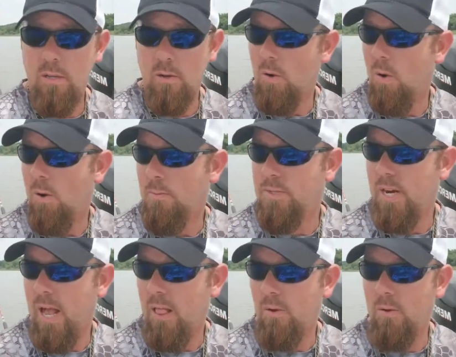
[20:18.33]
they'll go up
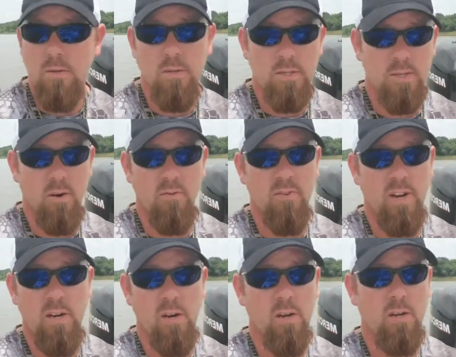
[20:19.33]
shallow and start
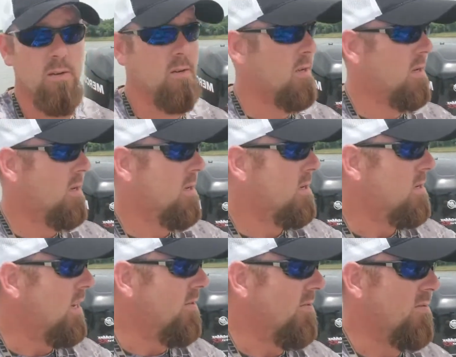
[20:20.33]
feeding on
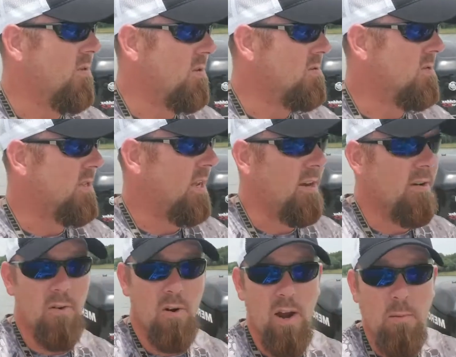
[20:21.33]
different foods that they've
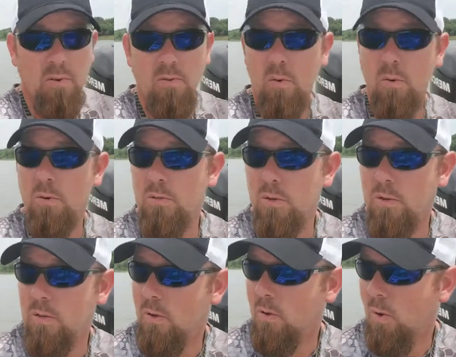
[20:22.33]
never had before.
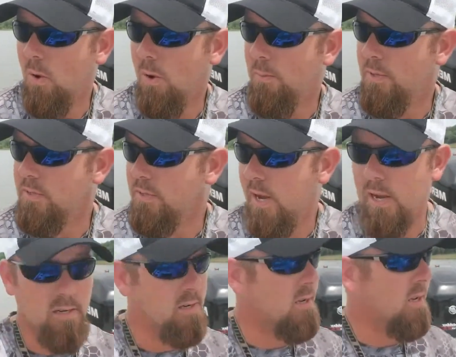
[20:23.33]
So they'll go up inside,